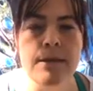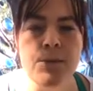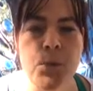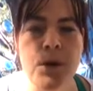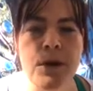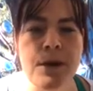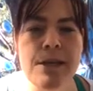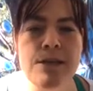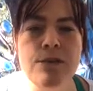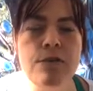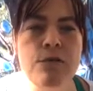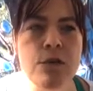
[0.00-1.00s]
work is
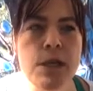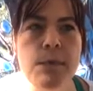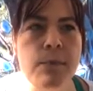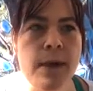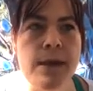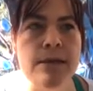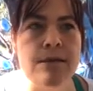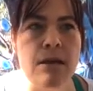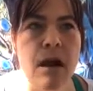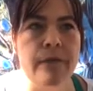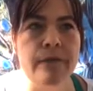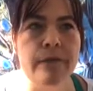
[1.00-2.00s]
usually based
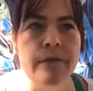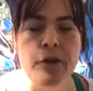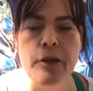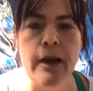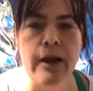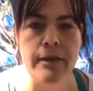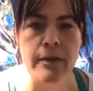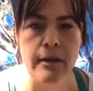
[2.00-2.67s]
off of your ethic,